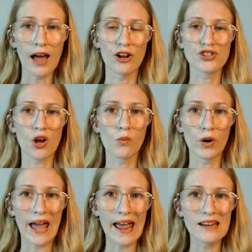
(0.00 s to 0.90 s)
and I don't
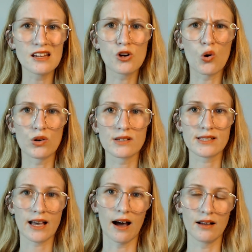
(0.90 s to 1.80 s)
want any
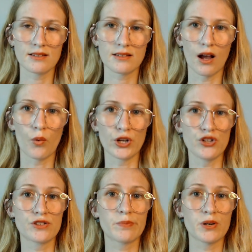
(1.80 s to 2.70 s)
corners cut. I want
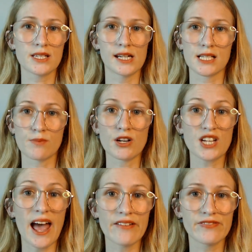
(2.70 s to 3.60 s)
you to put in as
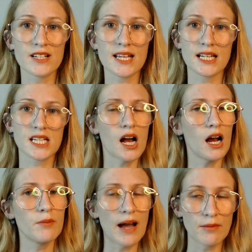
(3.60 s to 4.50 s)
much effort and
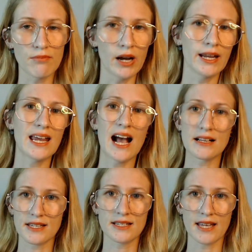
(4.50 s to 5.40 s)
time and money
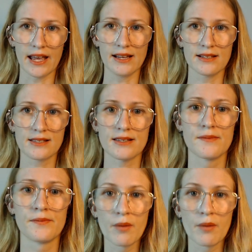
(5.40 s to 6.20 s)
as it takes.